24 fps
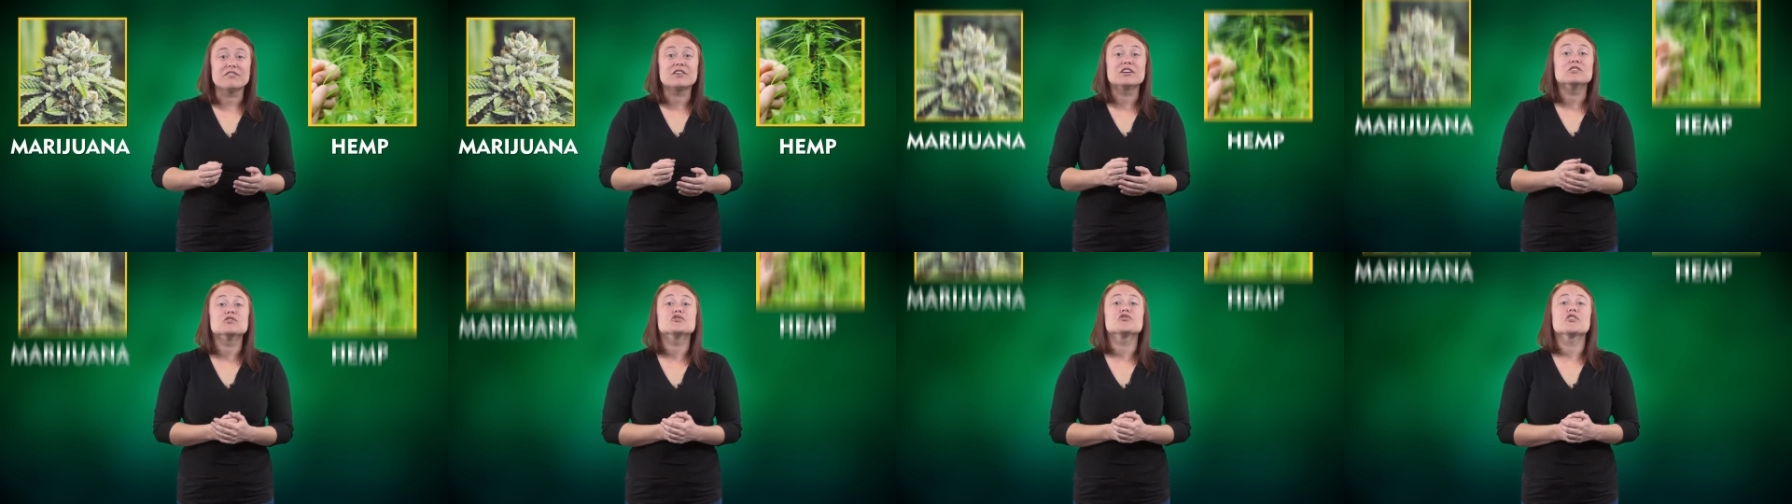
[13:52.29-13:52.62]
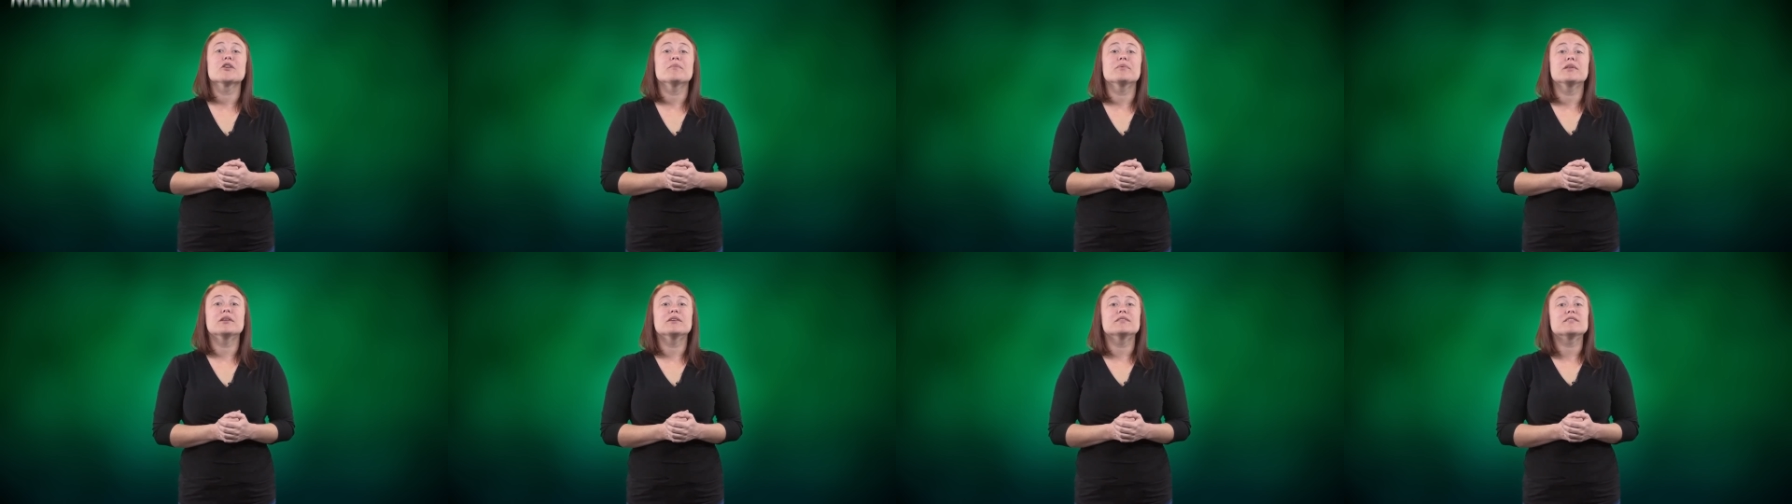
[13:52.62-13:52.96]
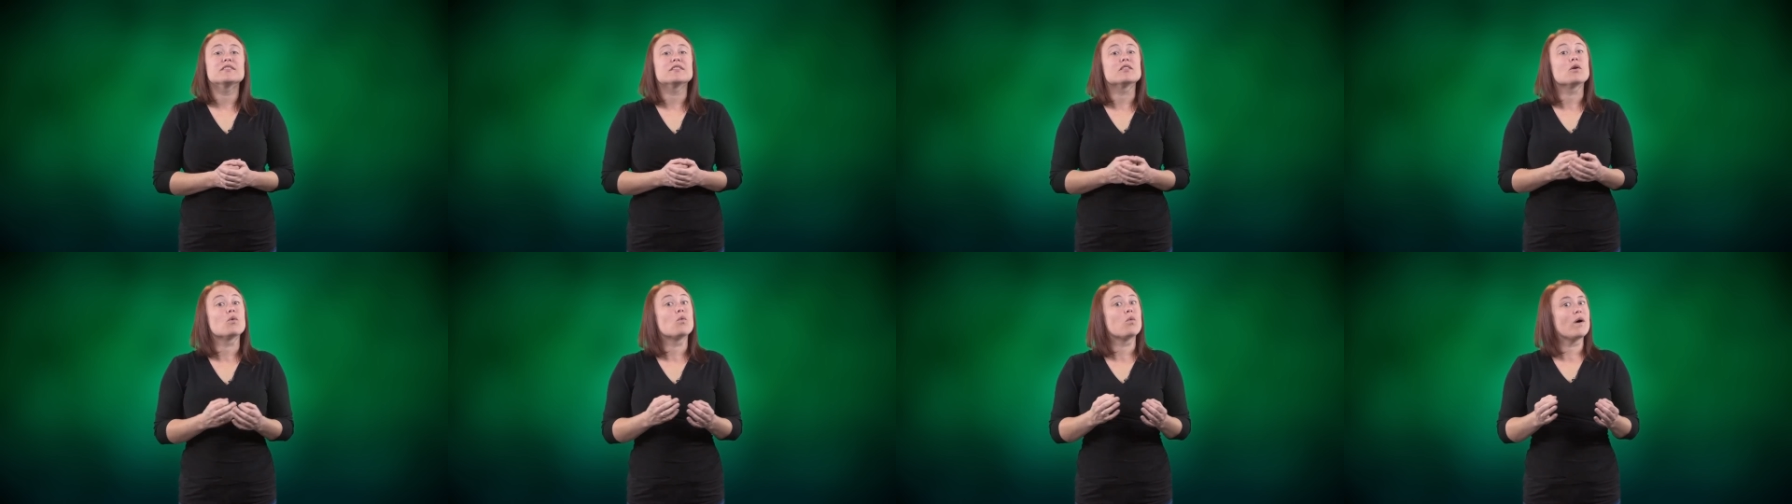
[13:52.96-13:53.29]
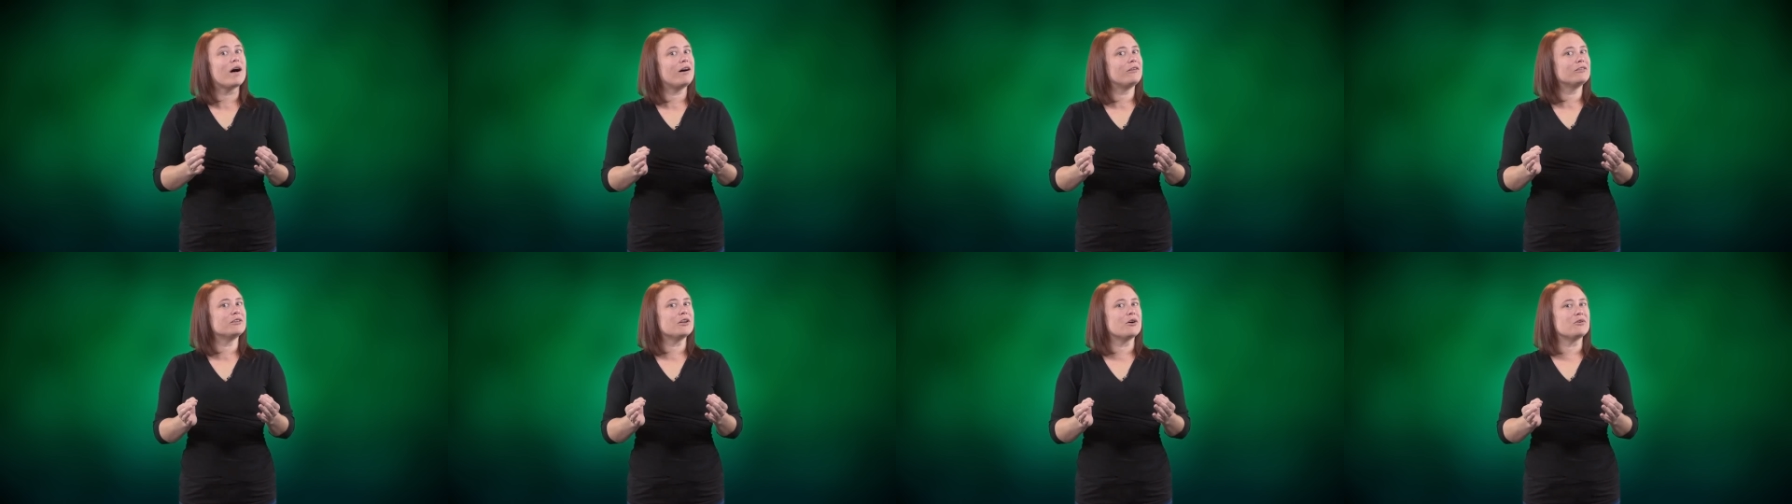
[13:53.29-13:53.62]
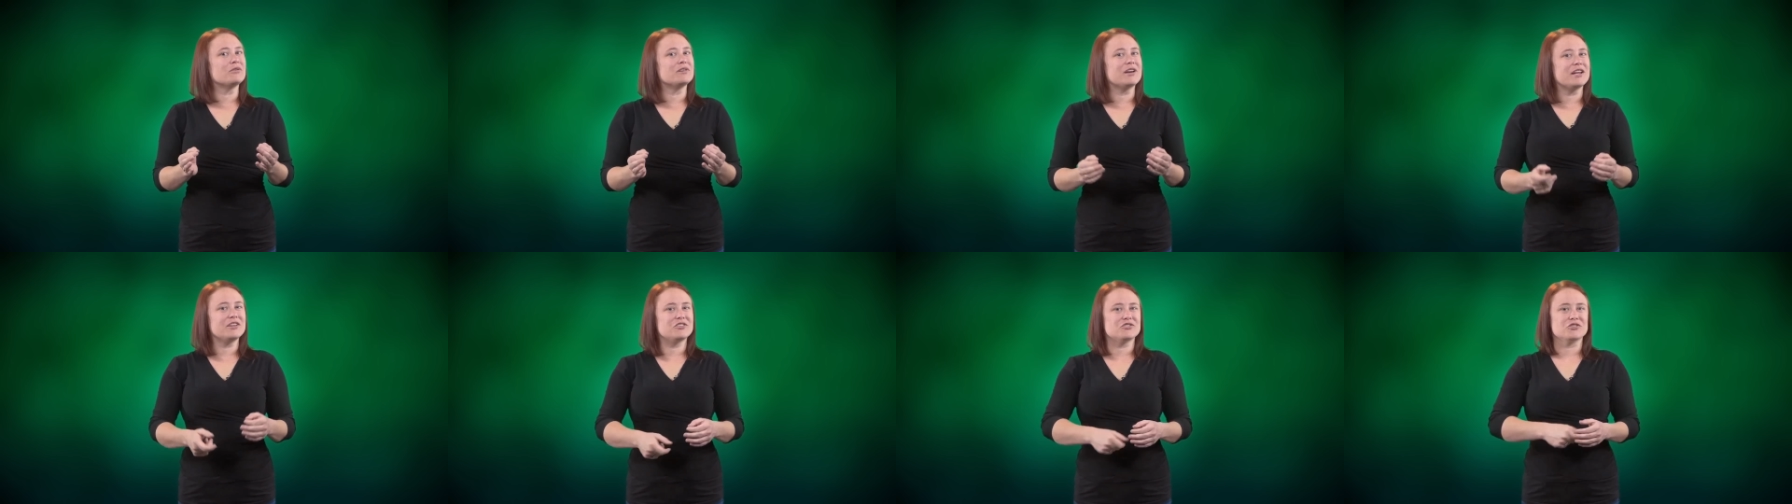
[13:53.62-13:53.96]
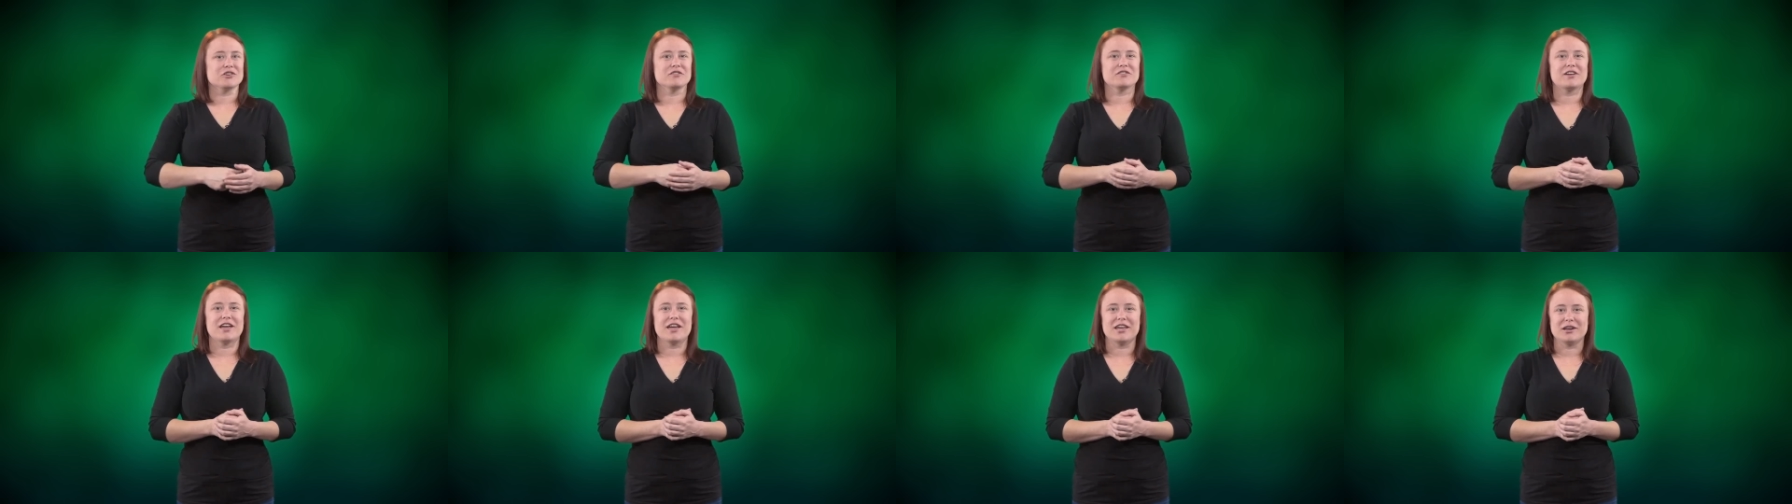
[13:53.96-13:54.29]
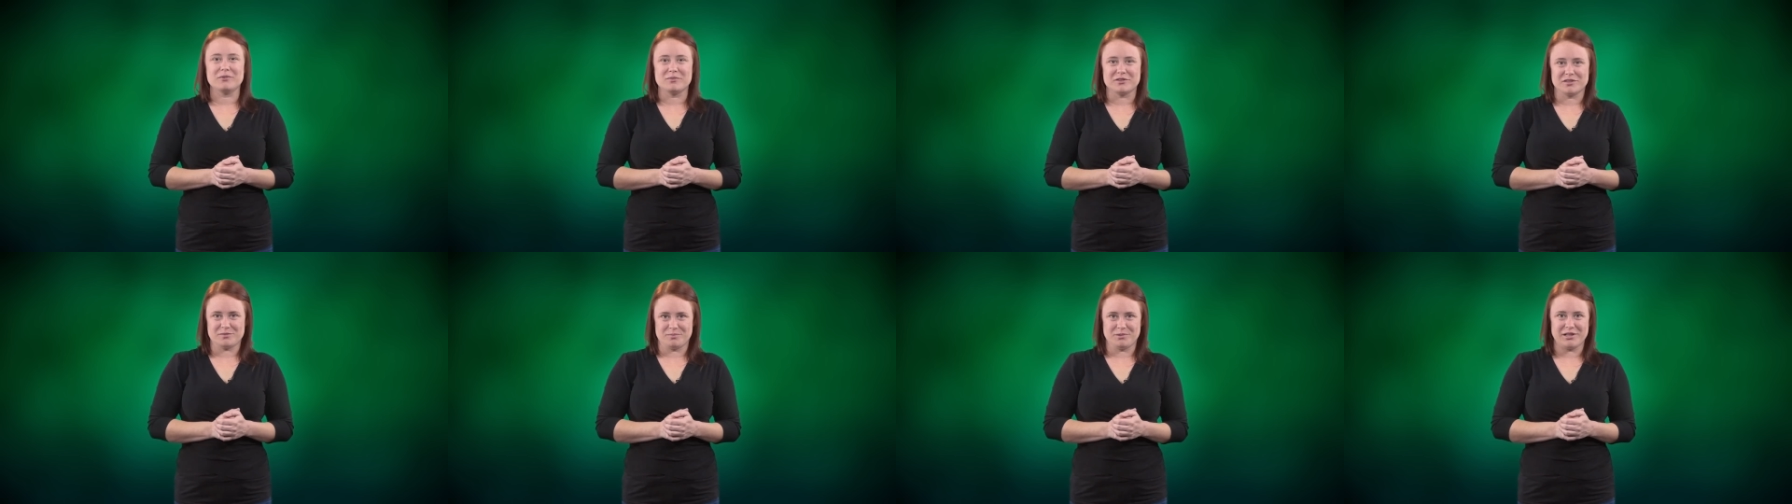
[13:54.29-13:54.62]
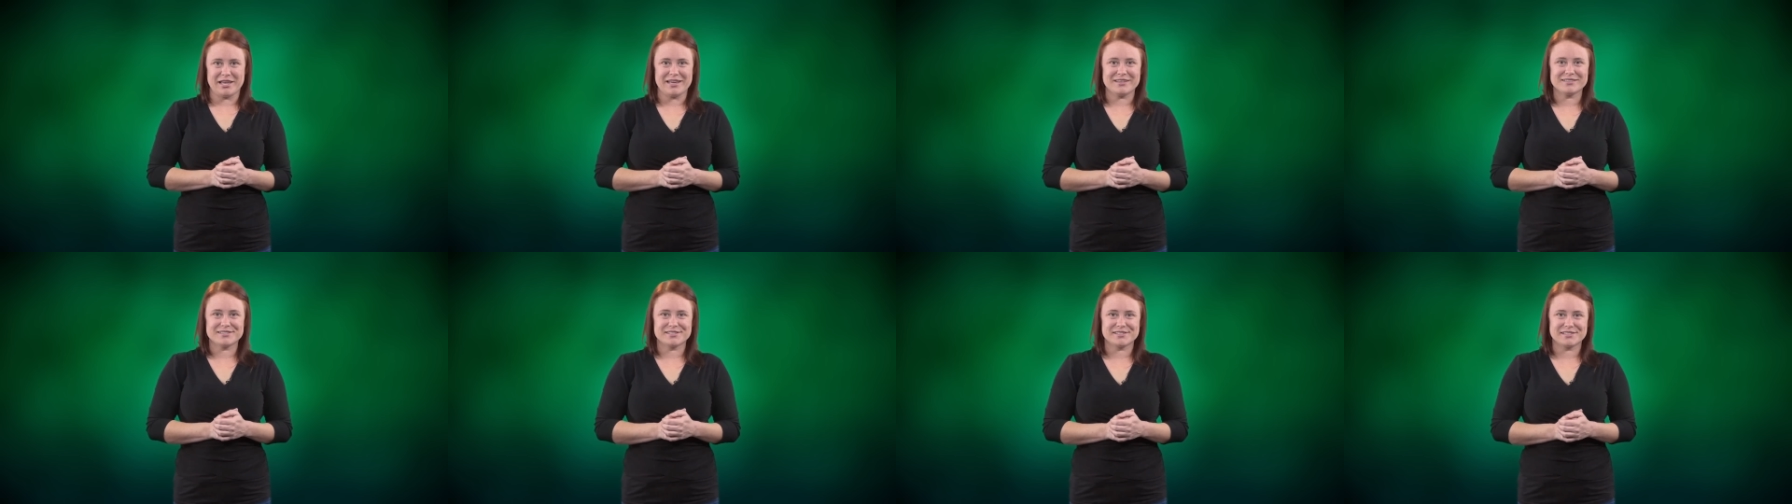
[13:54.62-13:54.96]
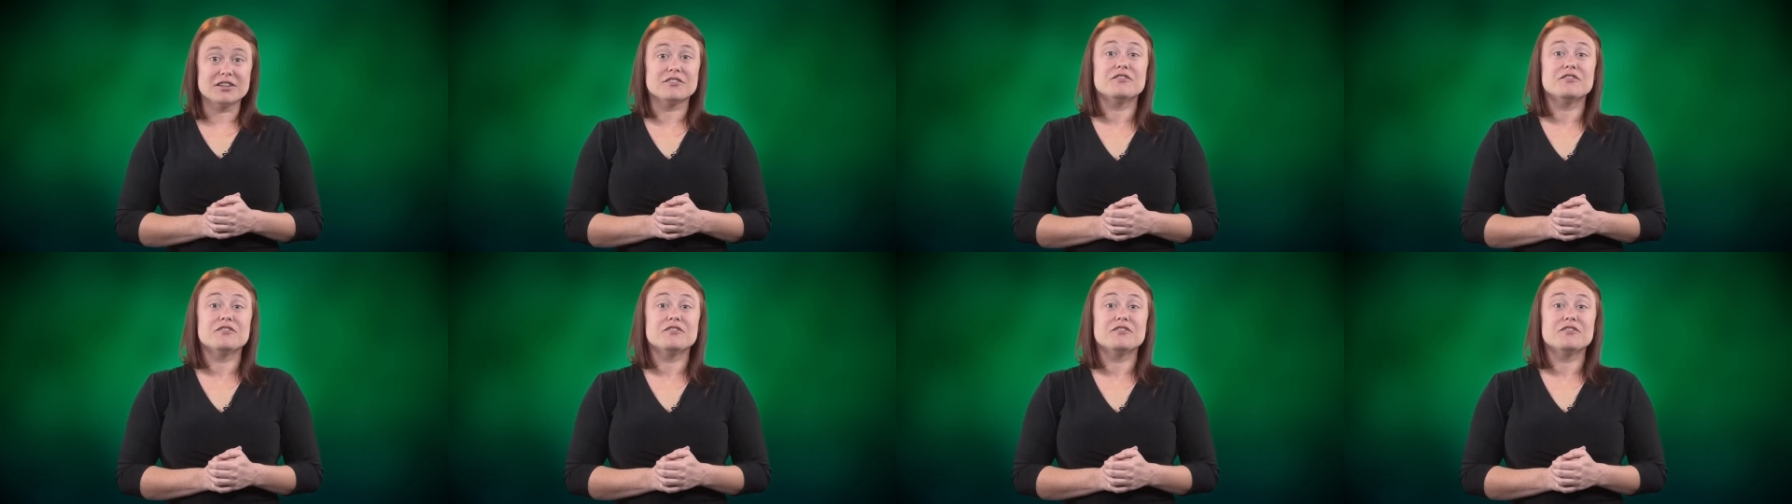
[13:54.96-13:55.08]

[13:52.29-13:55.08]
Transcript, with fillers: have contributed to the well-known nature of cannabis cannabis plants.